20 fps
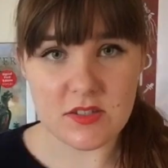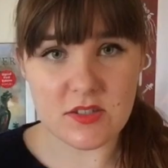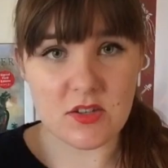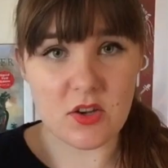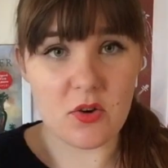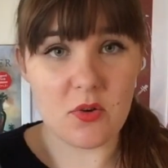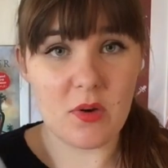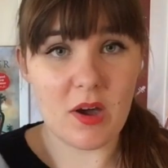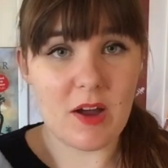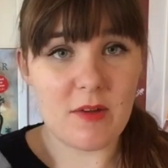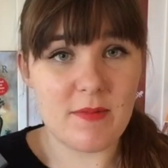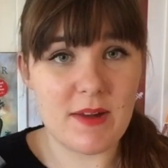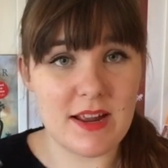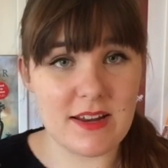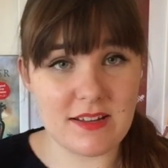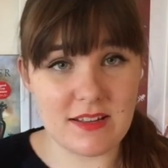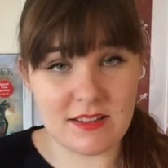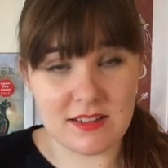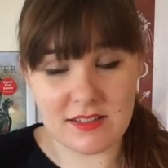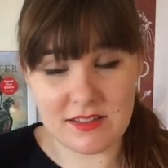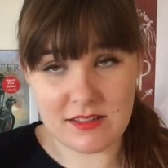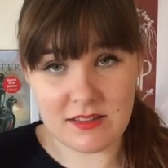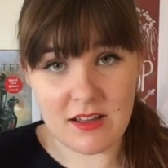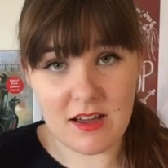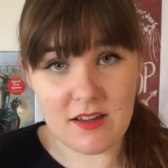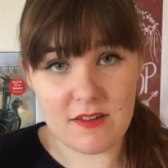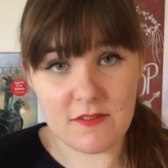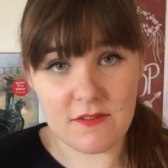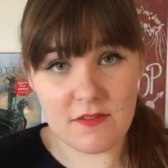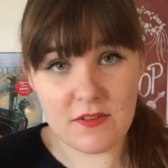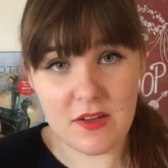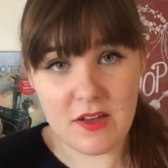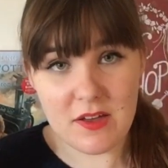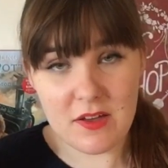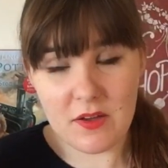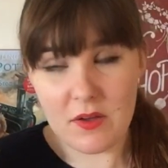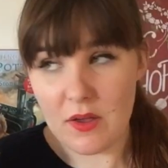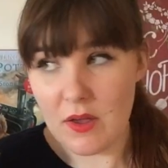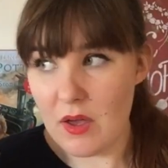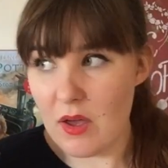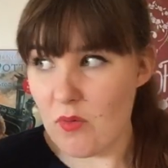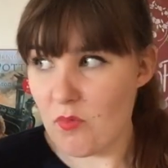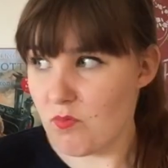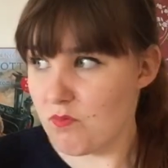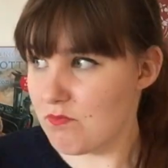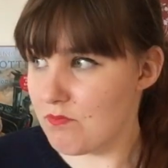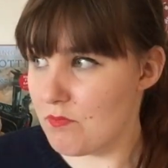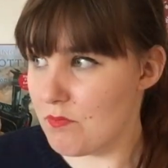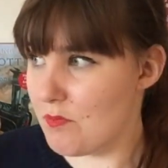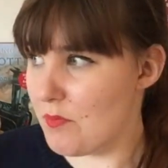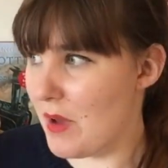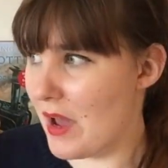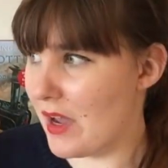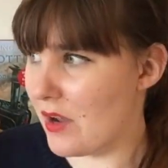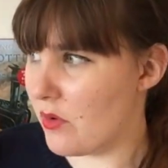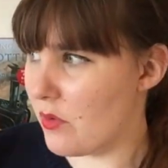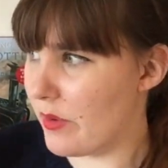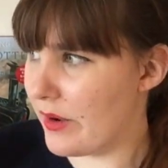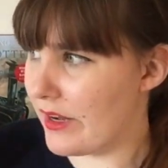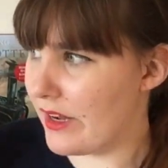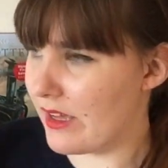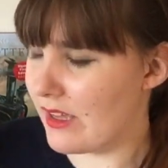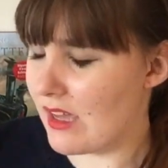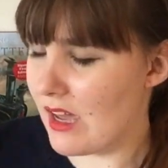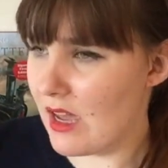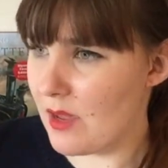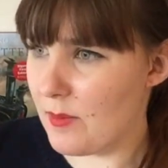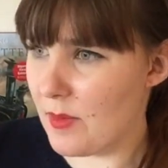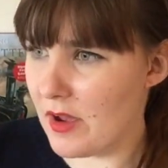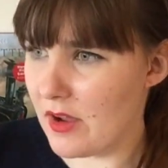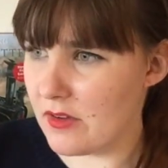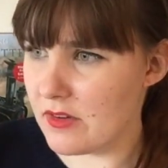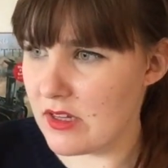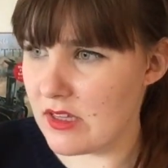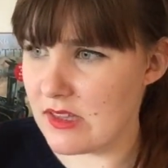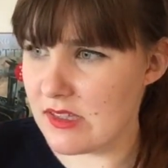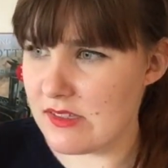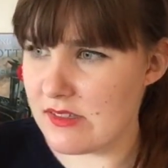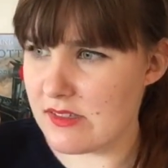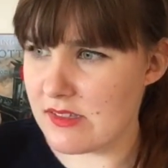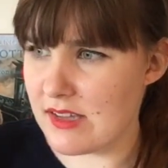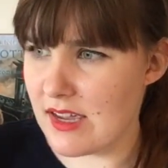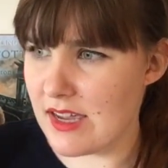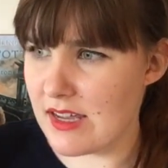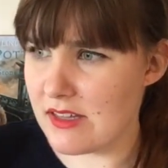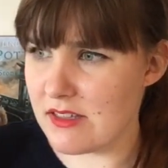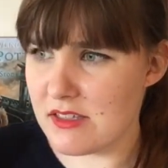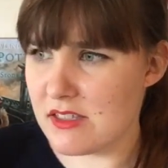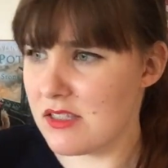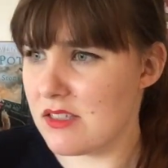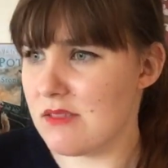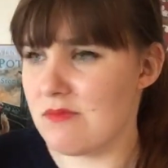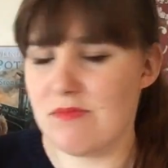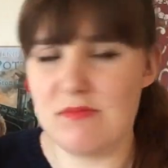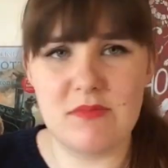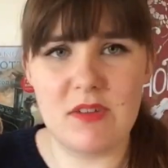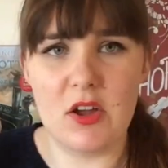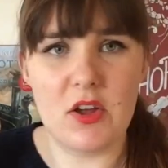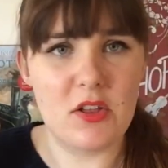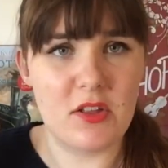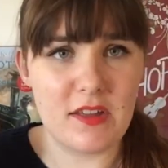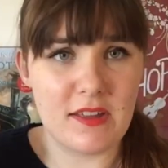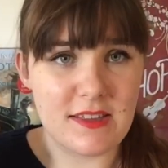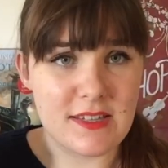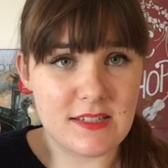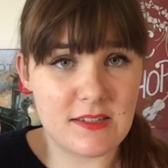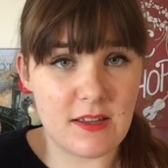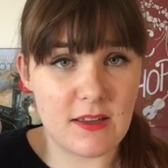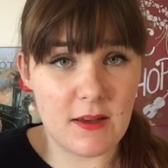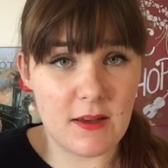So I read A Little Life back when it came out in the States earlier this